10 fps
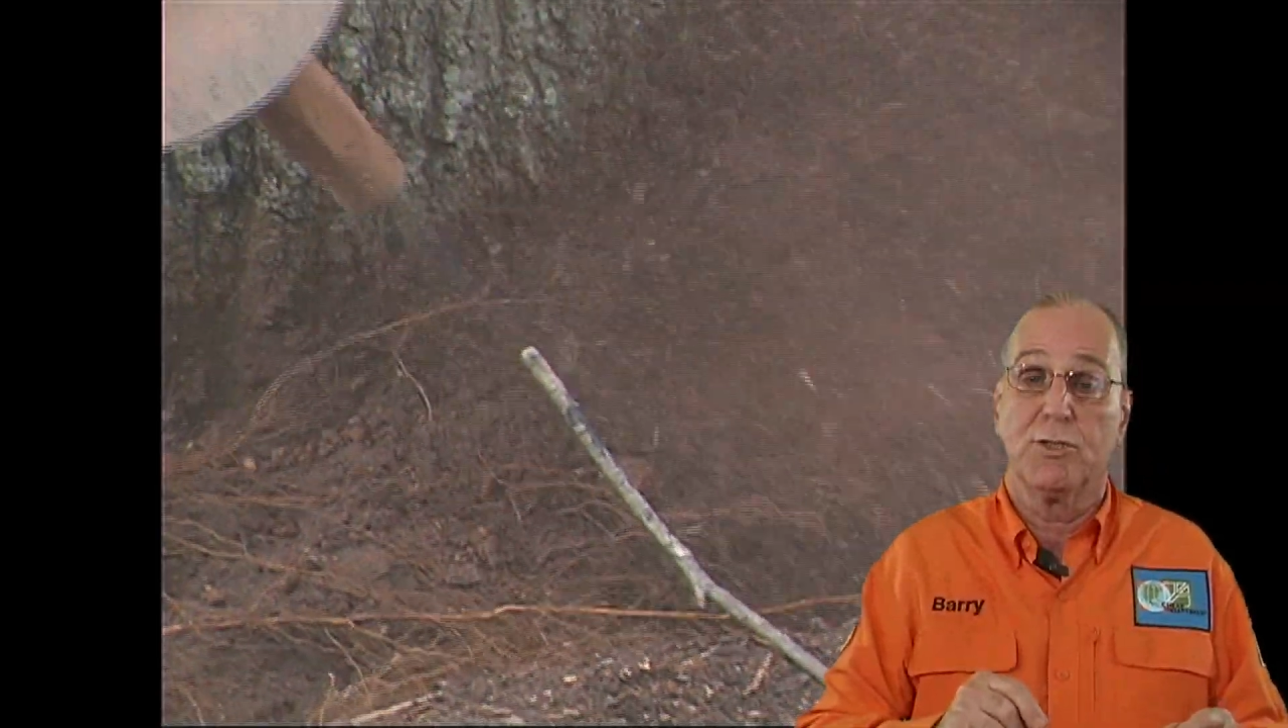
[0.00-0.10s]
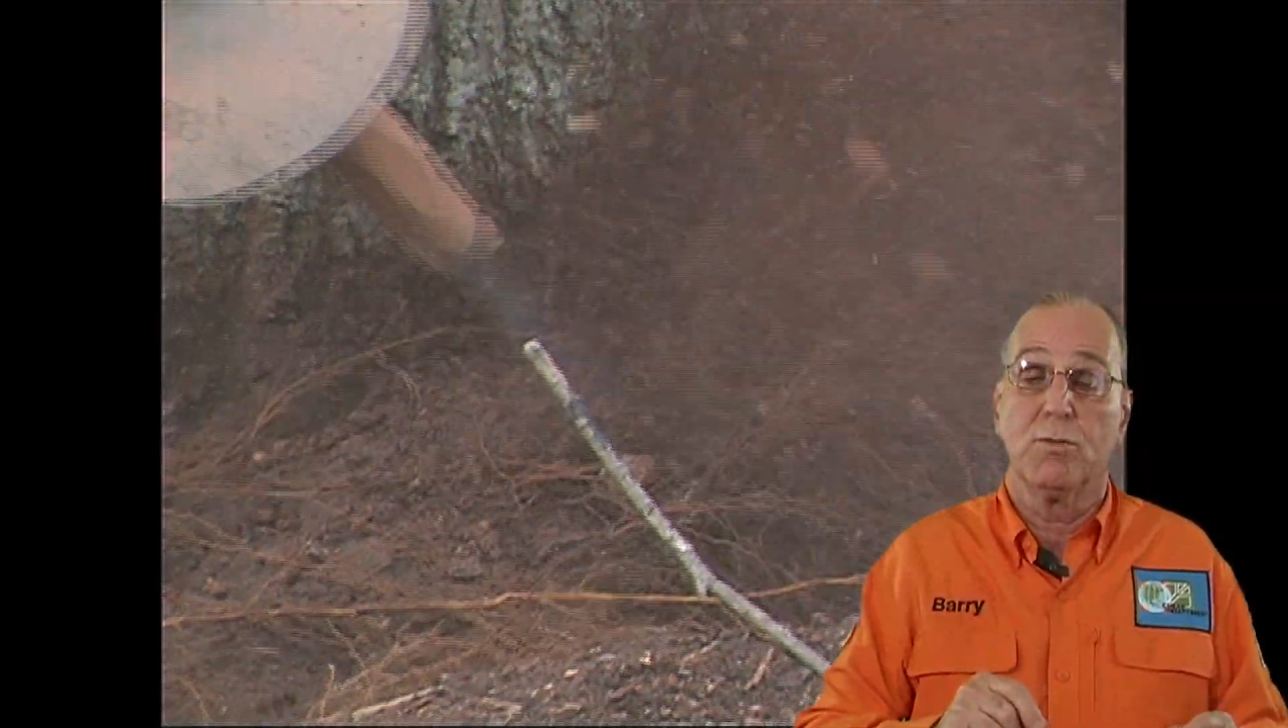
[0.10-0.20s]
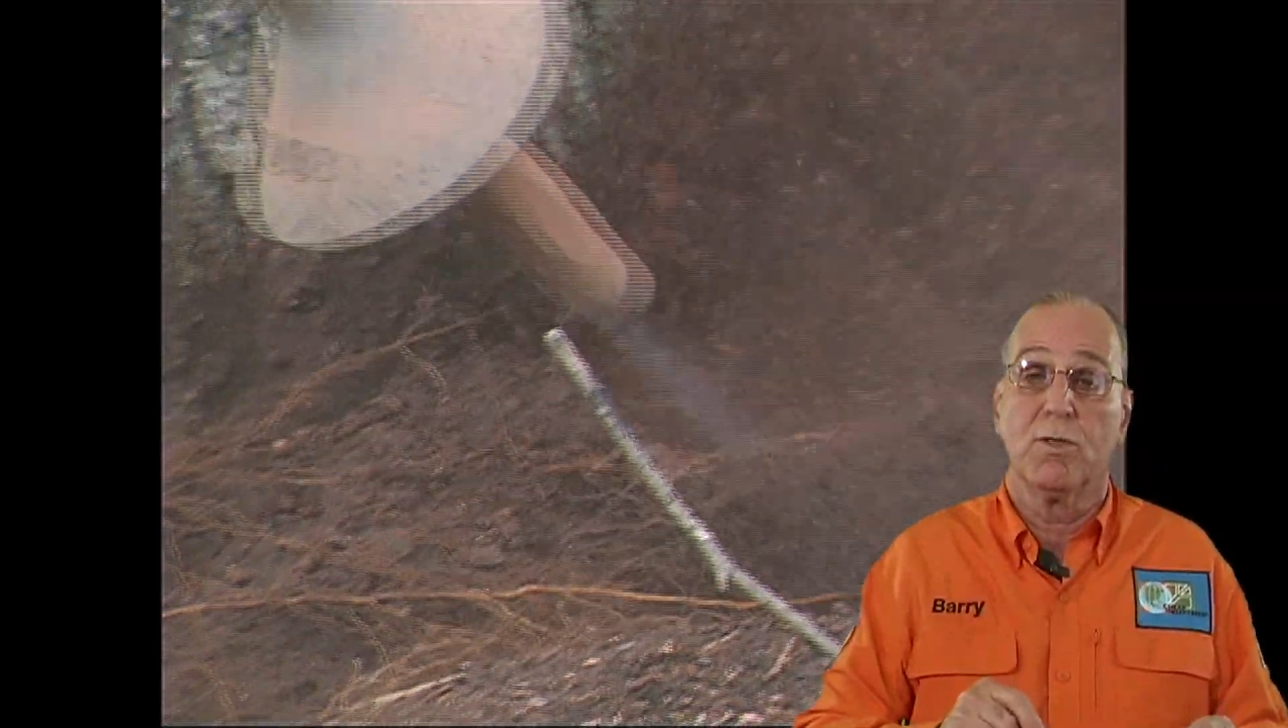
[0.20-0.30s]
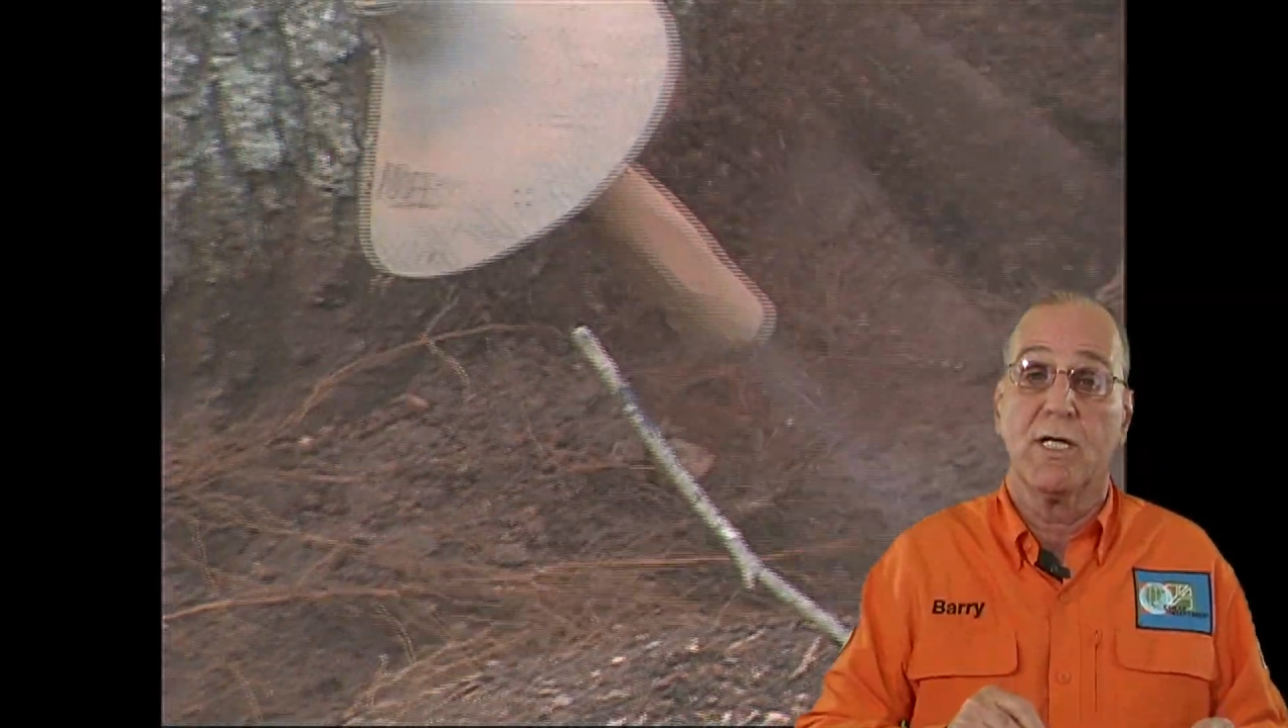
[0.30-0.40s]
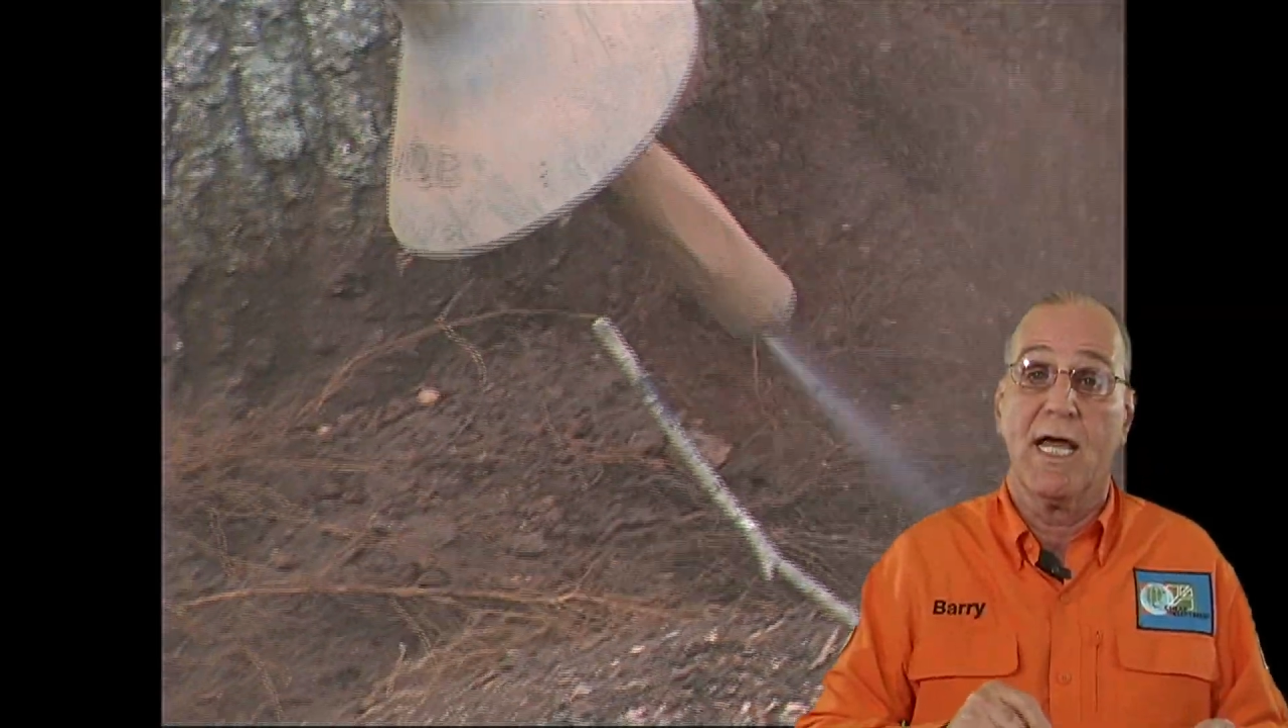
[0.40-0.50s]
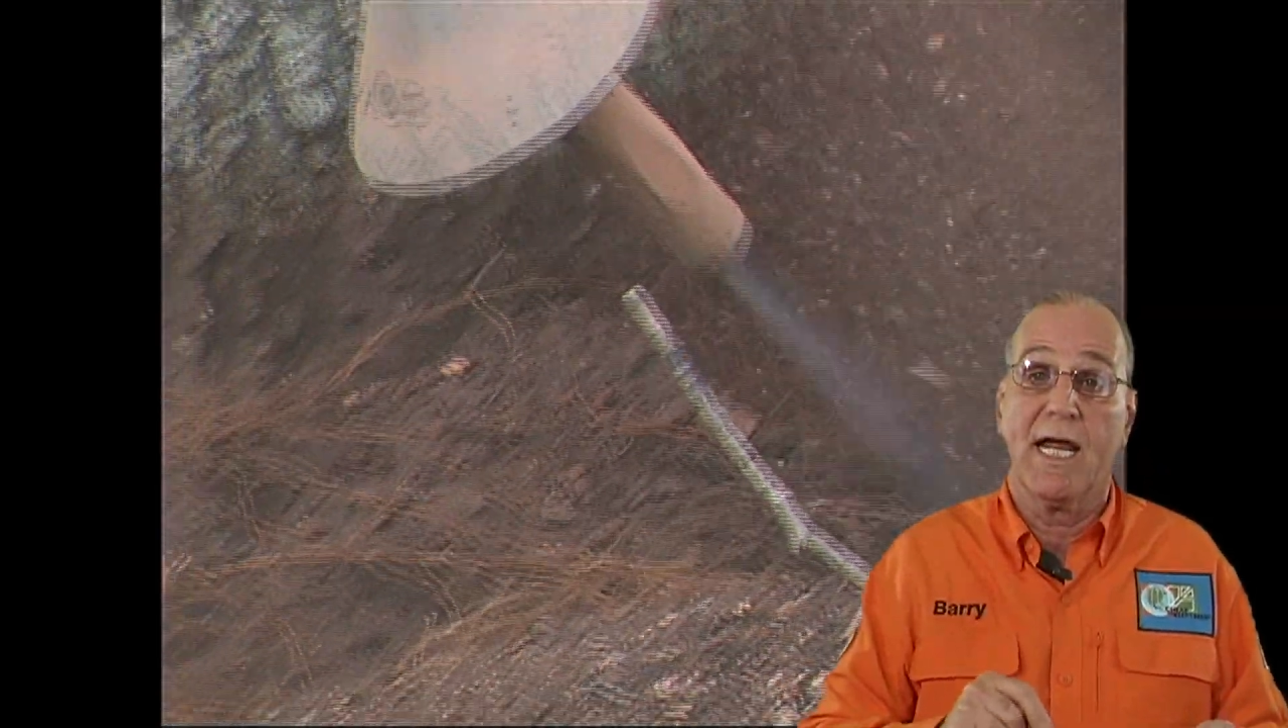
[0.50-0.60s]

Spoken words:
you want to